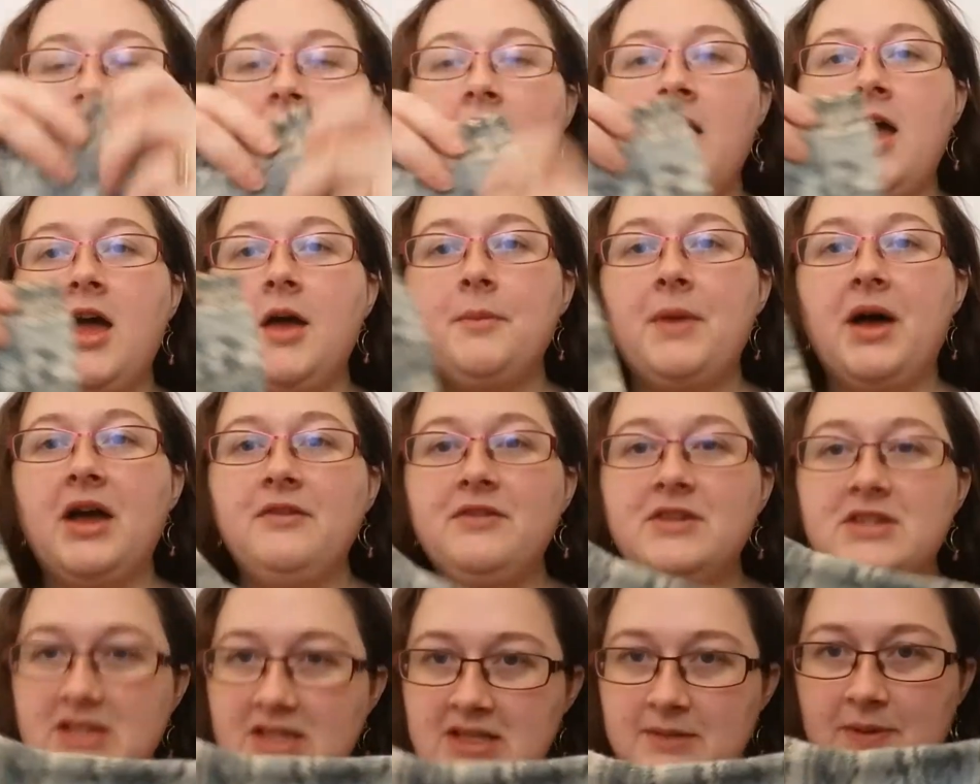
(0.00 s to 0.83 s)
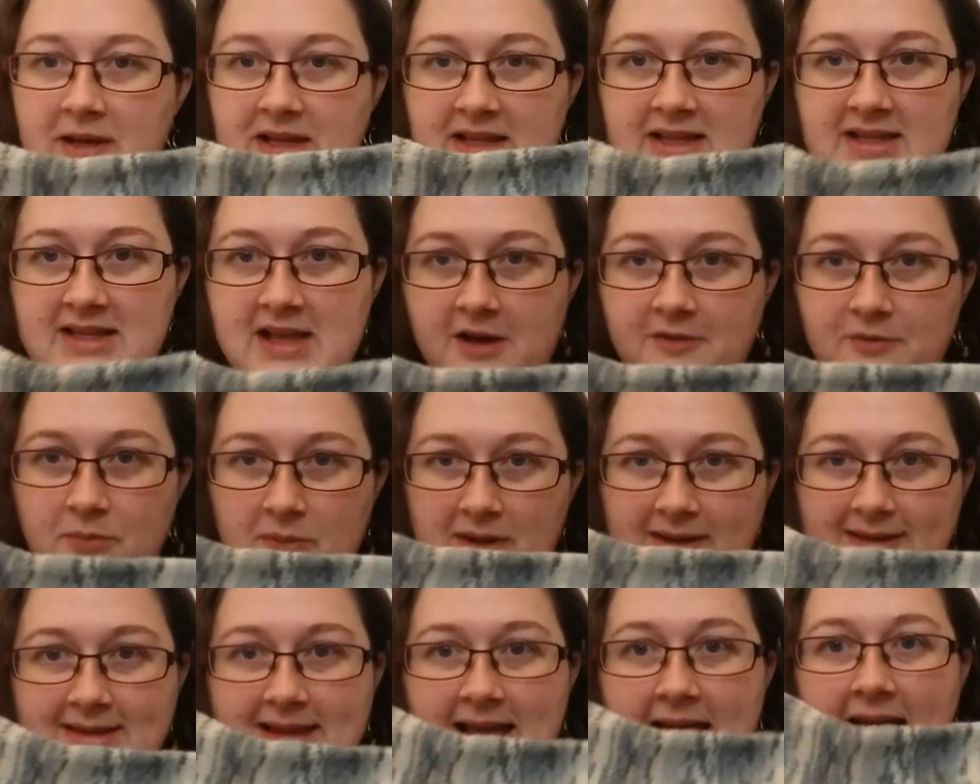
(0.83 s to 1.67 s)
I originally picked this out for
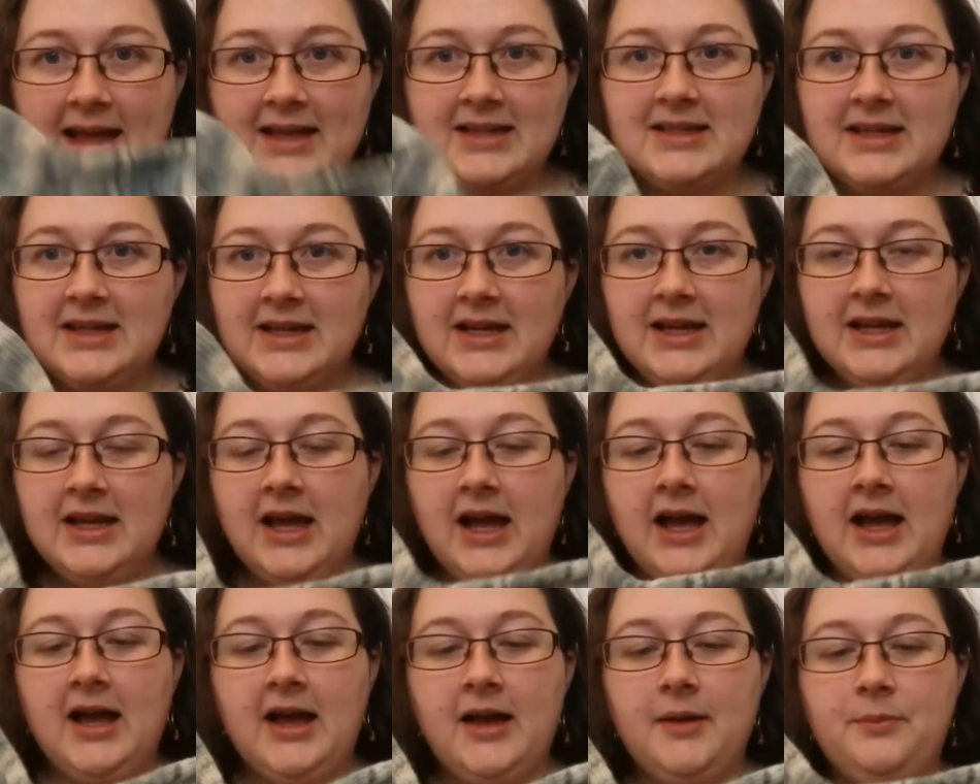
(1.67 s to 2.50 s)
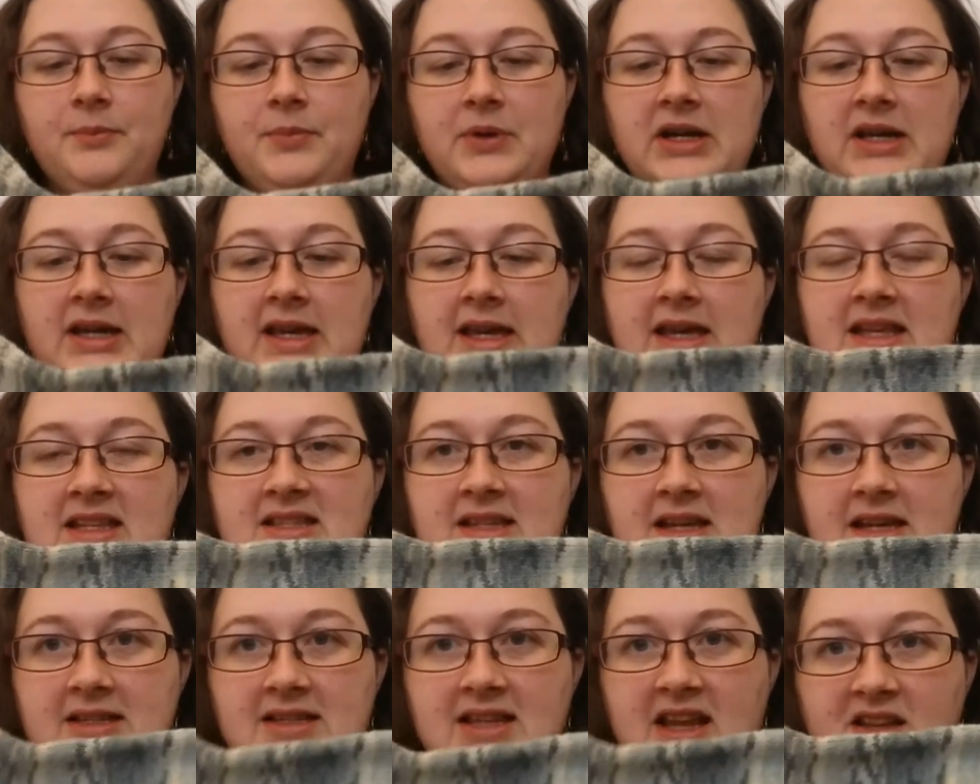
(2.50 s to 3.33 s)
my dad, but it
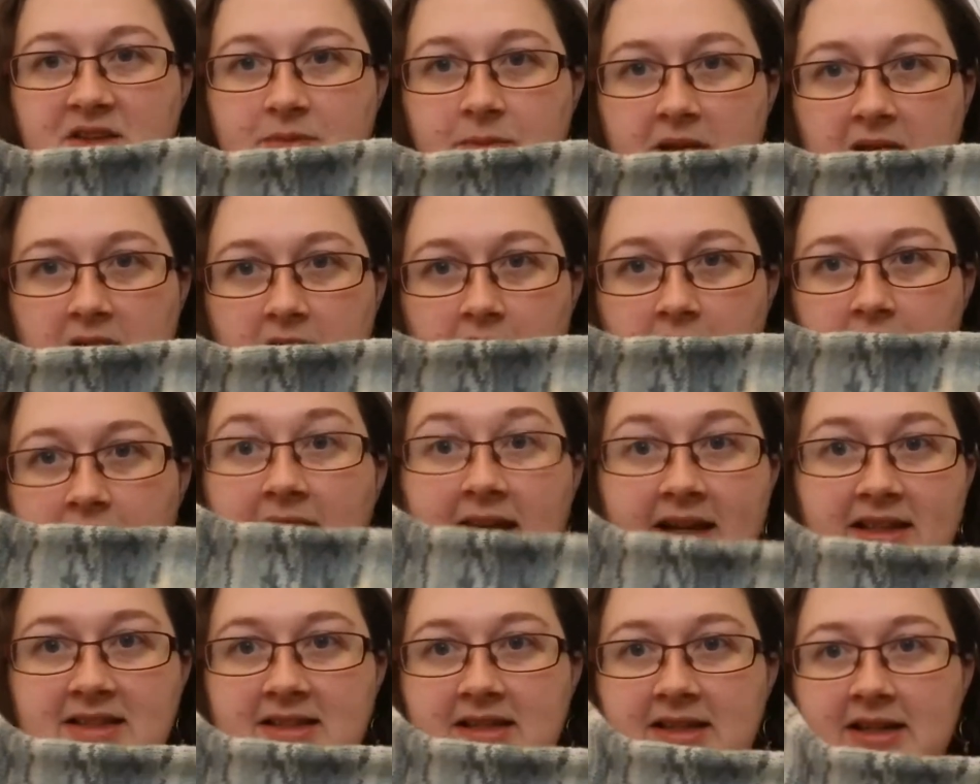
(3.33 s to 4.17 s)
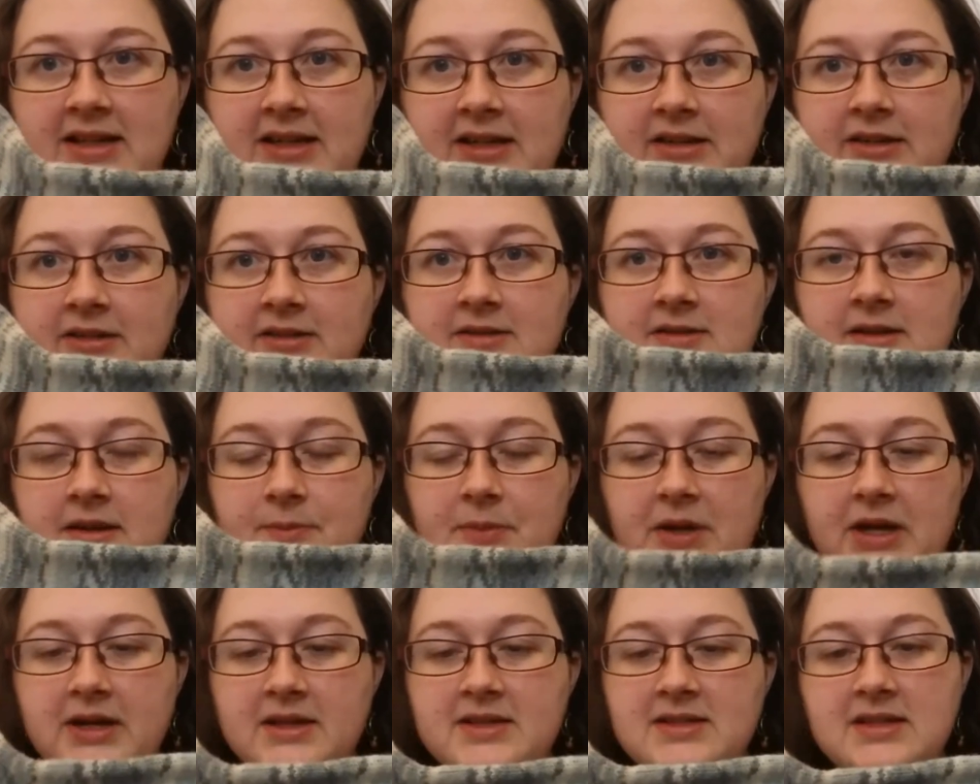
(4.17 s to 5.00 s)
turned out to be a lot lighter in
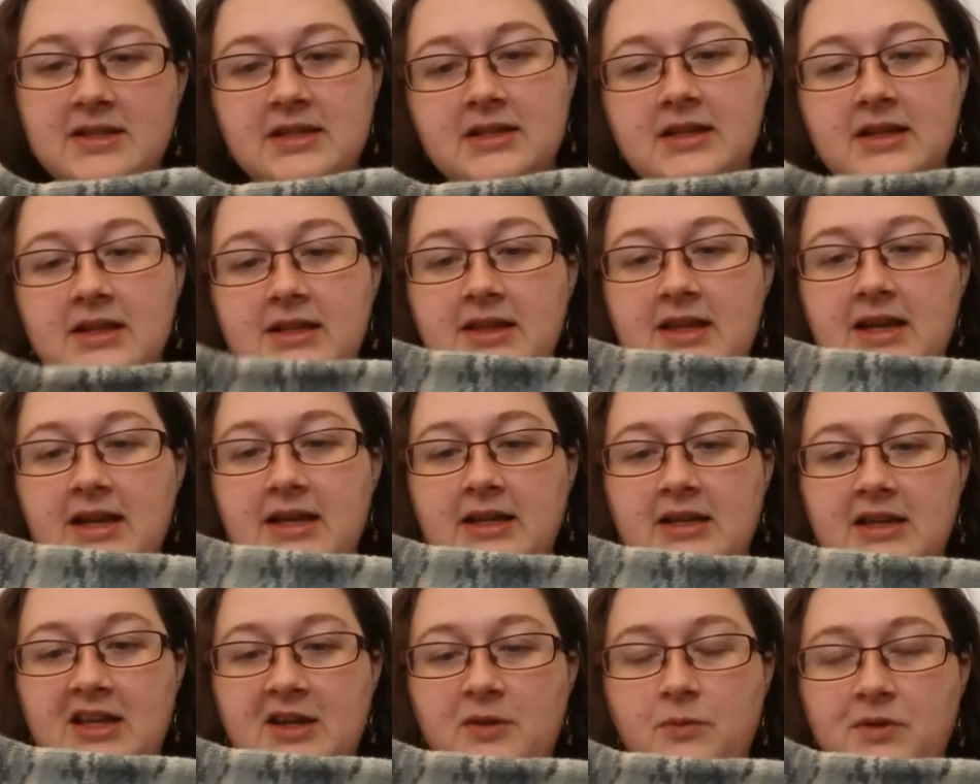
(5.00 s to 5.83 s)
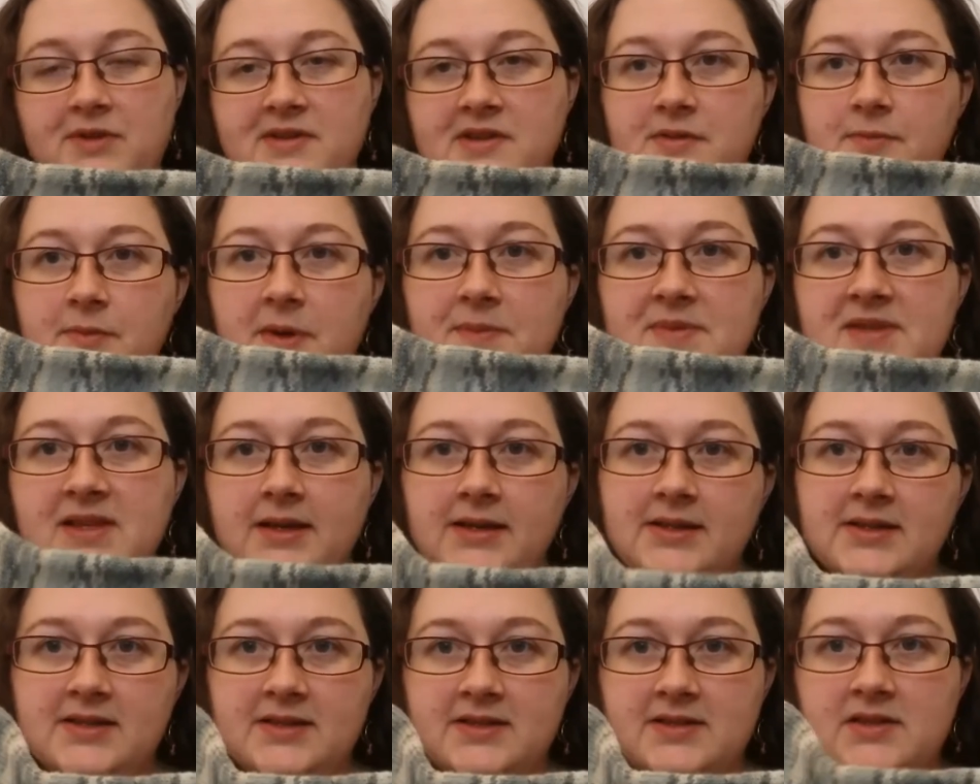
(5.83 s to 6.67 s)
person than it was on the
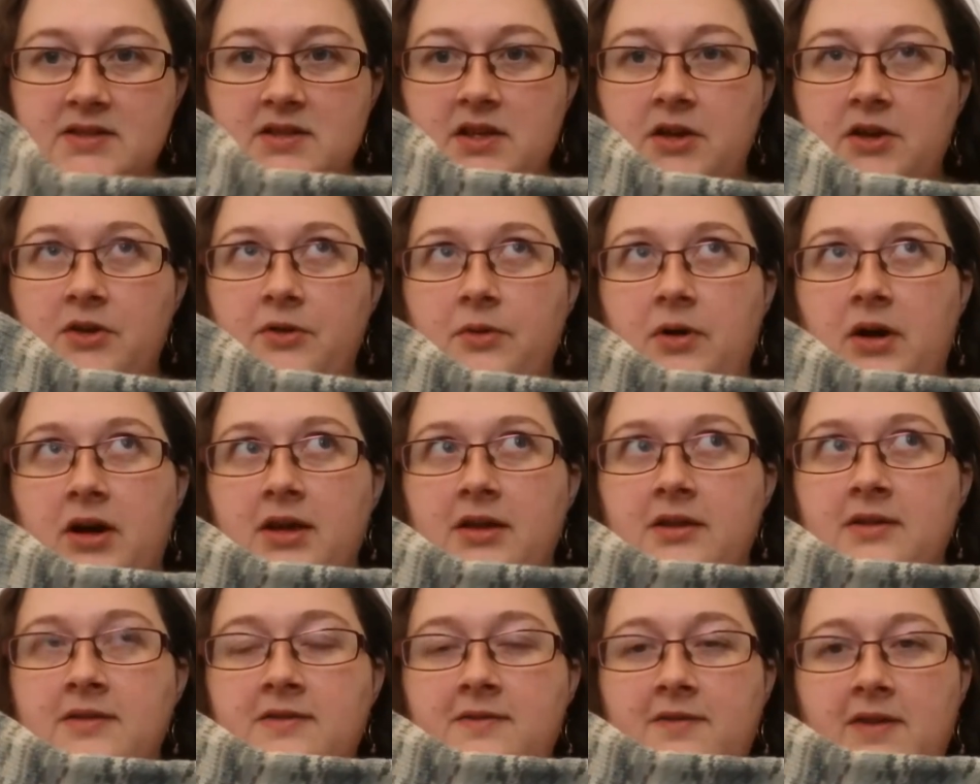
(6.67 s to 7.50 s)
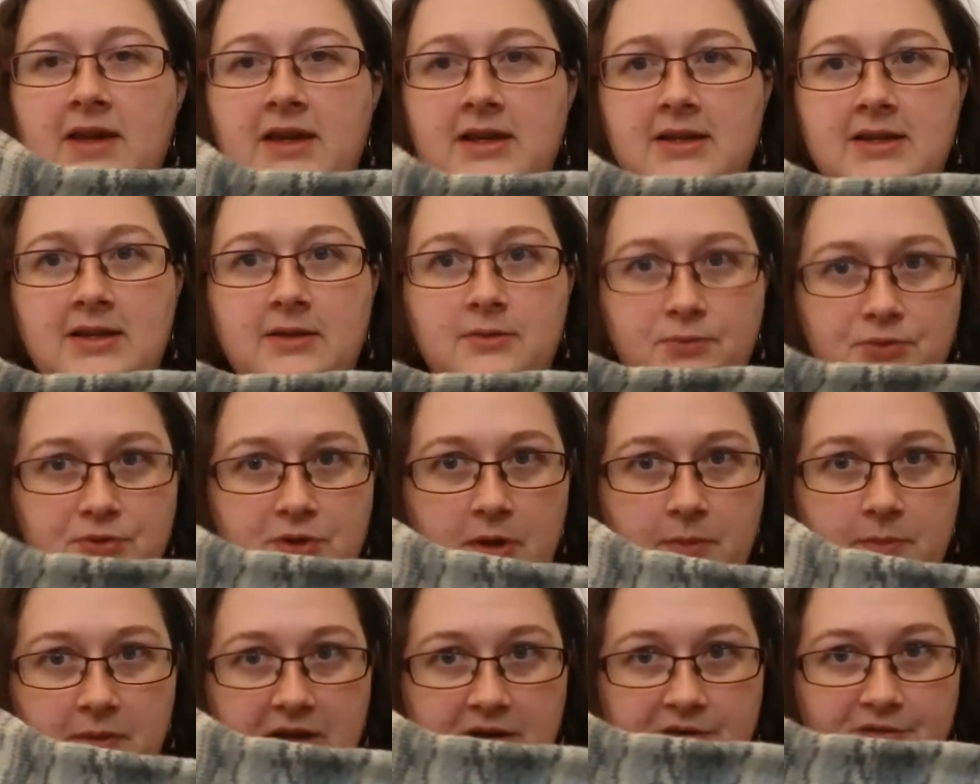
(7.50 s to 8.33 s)
website, so I figured it would
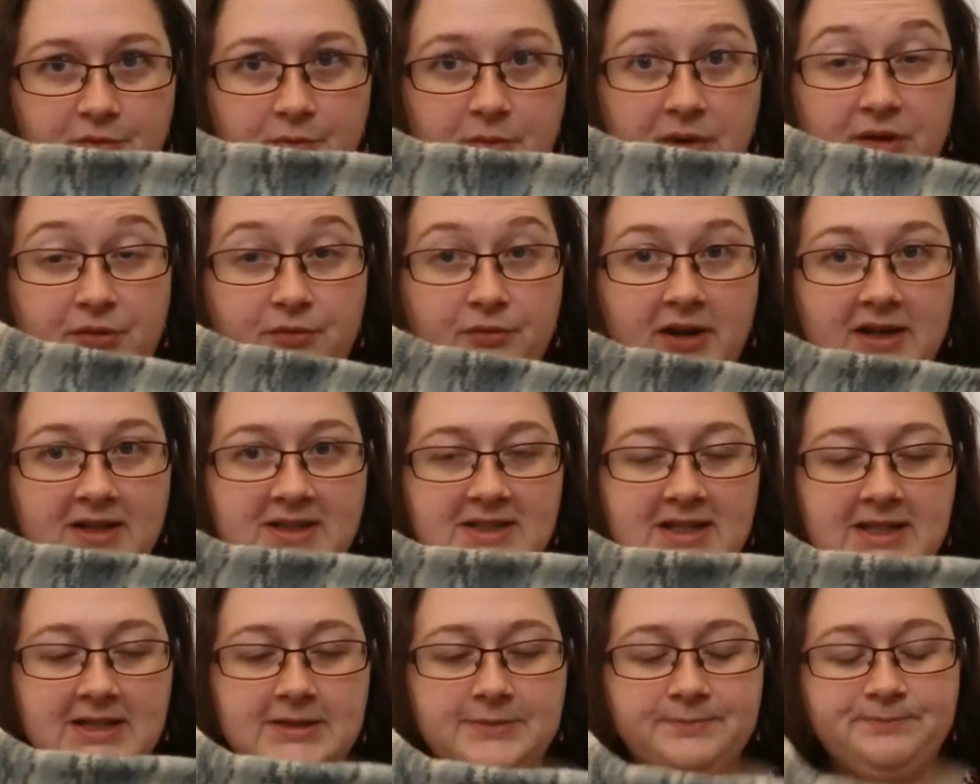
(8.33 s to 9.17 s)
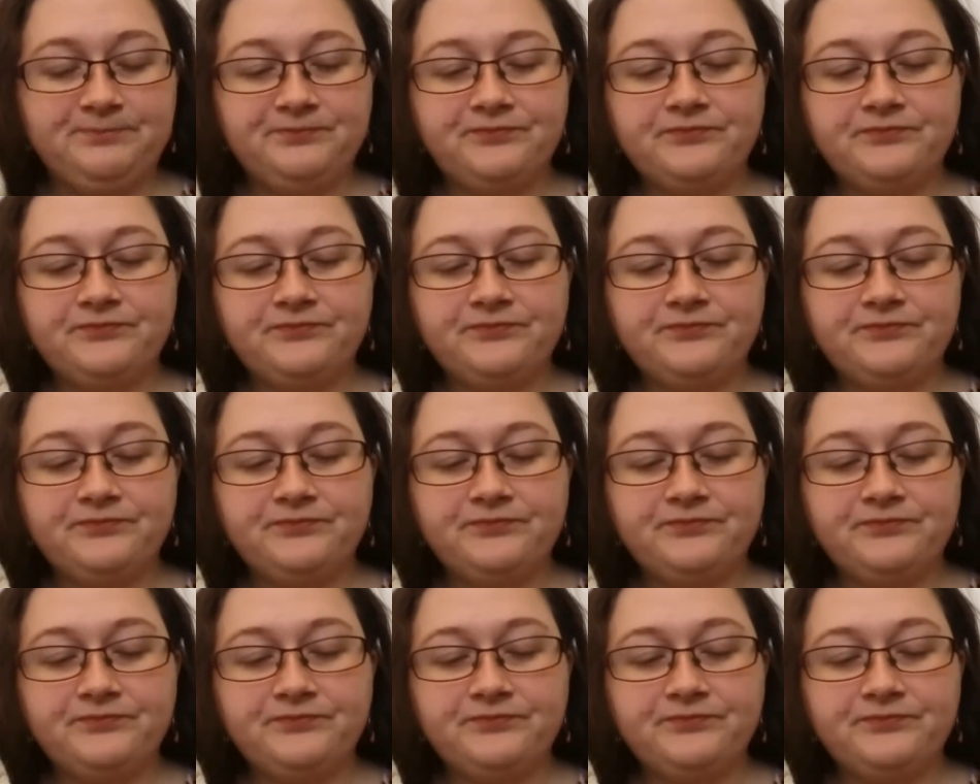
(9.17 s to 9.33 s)
go better for my granddad.